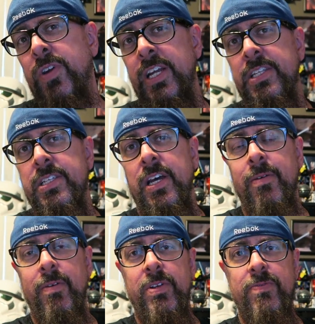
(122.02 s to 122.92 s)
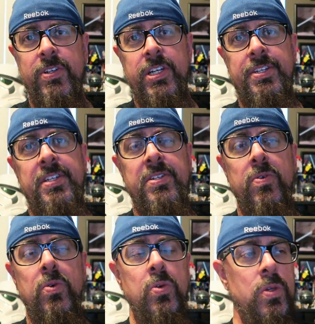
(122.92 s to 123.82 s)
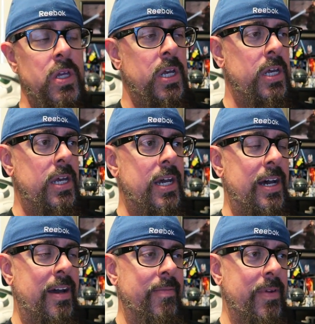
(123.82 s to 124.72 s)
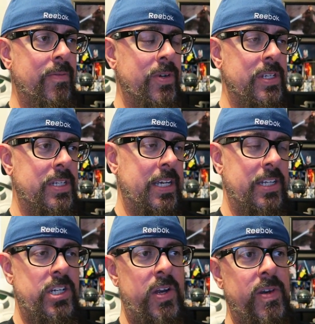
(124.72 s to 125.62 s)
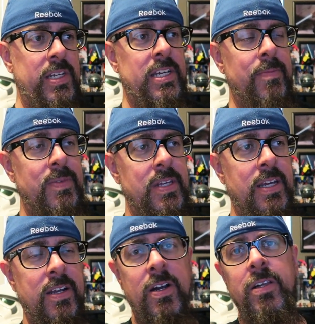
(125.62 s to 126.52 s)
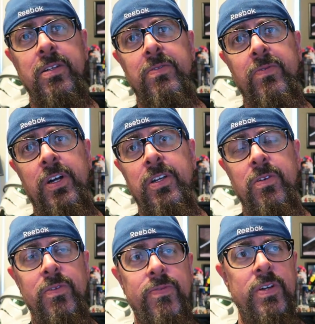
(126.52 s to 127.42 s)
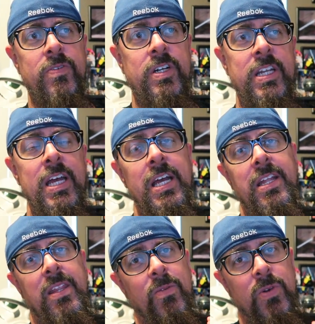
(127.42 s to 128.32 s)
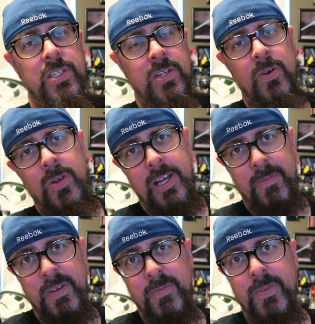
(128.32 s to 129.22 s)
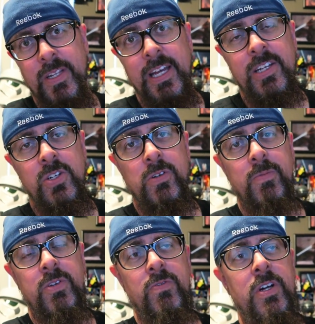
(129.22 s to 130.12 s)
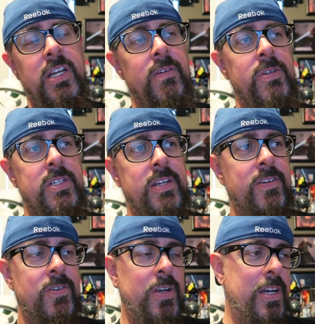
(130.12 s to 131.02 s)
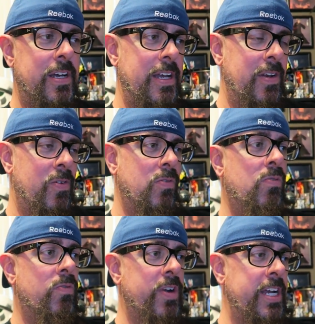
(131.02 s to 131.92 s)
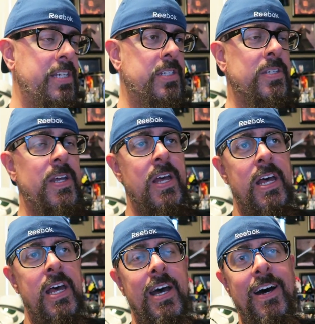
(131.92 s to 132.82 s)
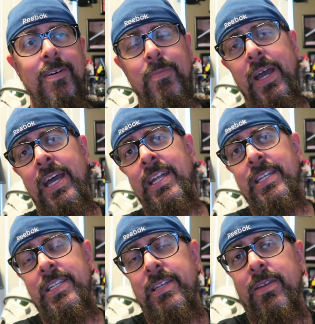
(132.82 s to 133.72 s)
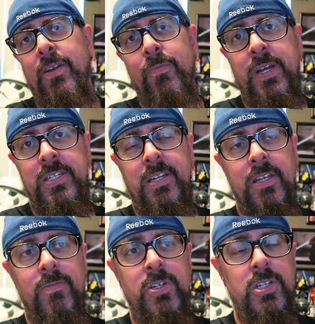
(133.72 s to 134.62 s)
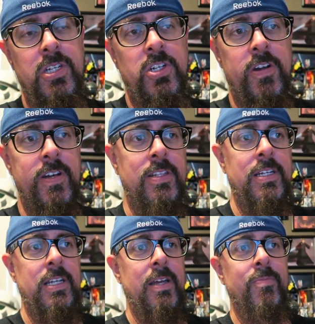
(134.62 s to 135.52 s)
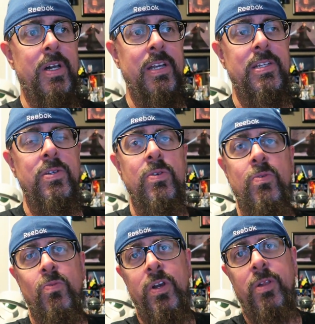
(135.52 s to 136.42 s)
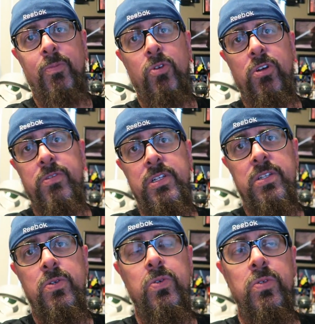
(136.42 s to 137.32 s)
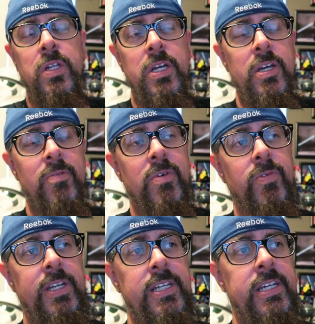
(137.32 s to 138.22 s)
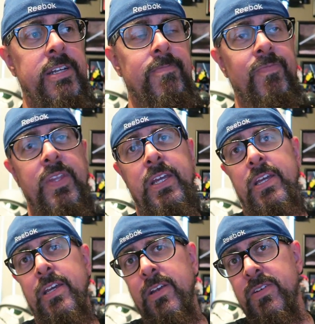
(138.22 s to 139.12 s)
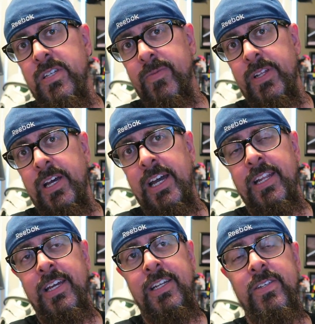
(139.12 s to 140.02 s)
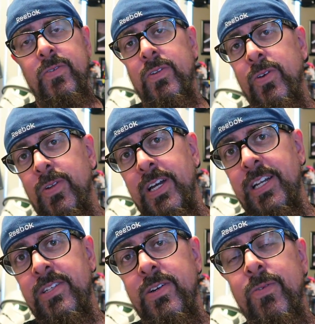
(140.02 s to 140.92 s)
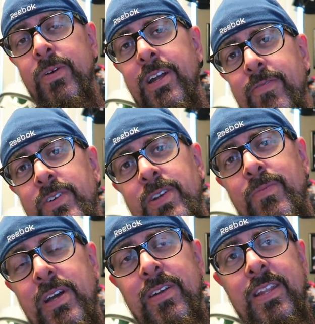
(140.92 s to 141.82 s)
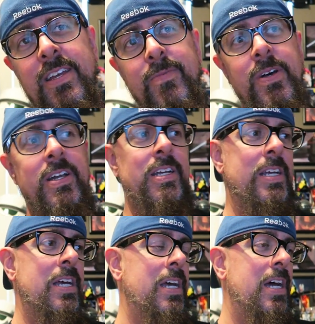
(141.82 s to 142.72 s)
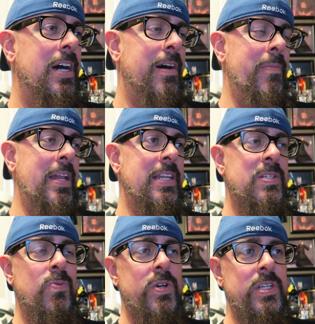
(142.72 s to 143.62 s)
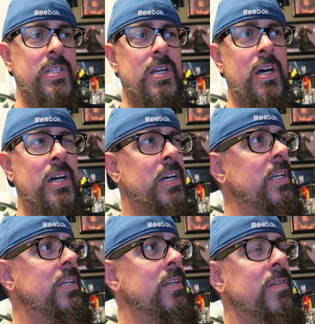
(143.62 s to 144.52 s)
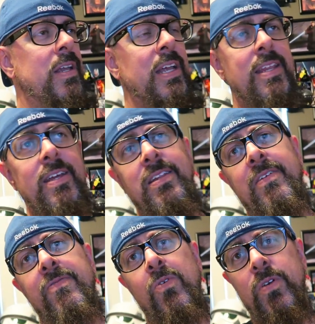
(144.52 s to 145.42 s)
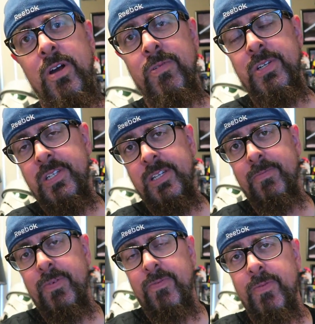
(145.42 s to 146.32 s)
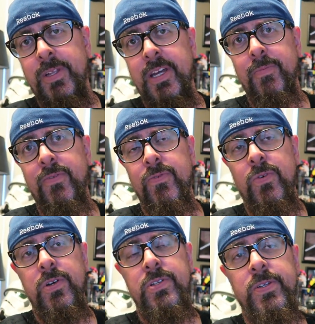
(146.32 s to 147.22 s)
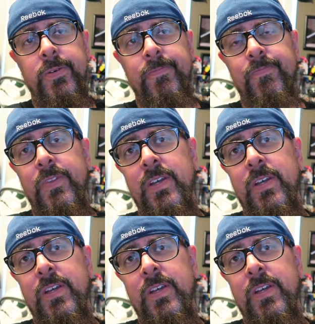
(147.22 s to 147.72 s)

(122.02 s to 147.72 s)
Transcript: race. Um, it was for Jesse's school. Um, it was like a charity type thing, a color run or a fun run. There wasn't a whole lot of people that showed up to run it. It was their uh, inaugural race. Um, and, you know, basically it was just a charity thing to get money to one of the programs in the school. But we did it. Here's some of the highlights or lowlights or whatever you might think about it. Um, and this was on, I think, like four hours sleep from the night before. So